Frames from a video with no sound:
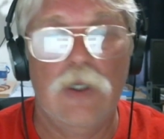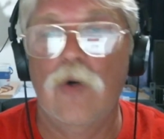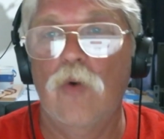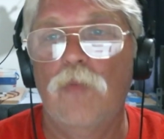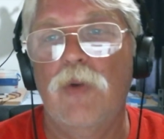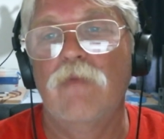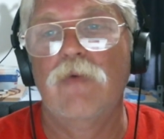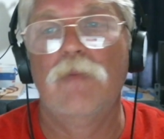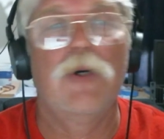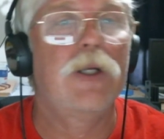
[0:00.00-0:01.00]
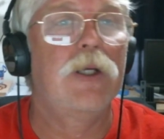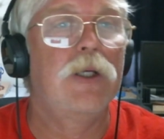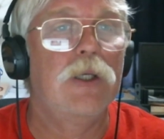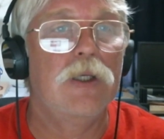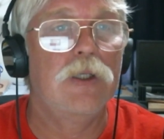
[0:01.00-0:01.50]
Hope
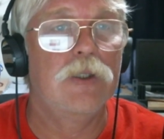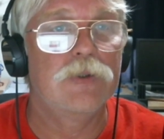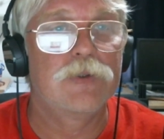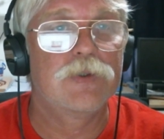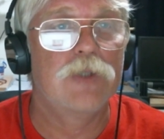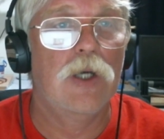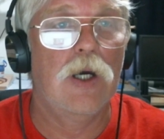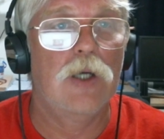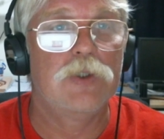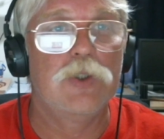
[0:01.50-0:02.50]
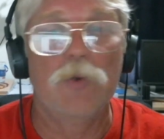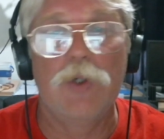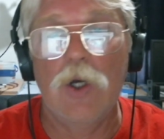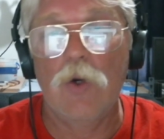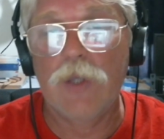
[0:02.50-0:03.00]
everybody is uh,
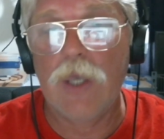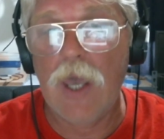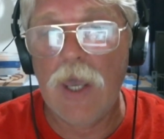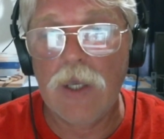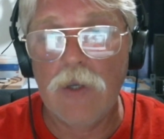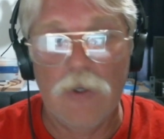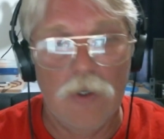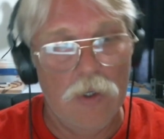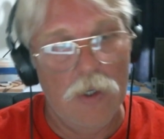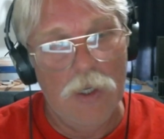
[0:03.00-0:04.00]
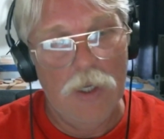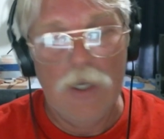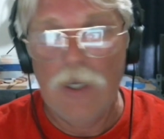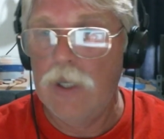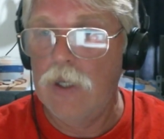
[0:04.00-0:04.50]
doing okay
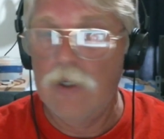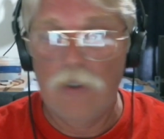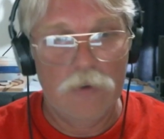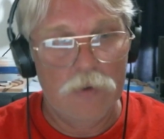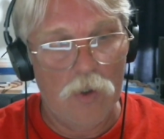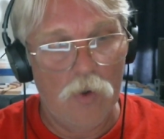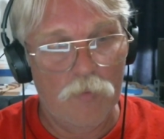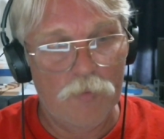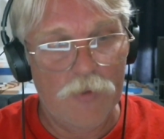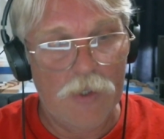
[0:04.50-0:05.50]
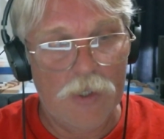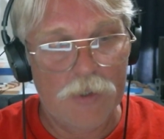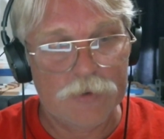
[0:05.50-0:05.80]
and hope that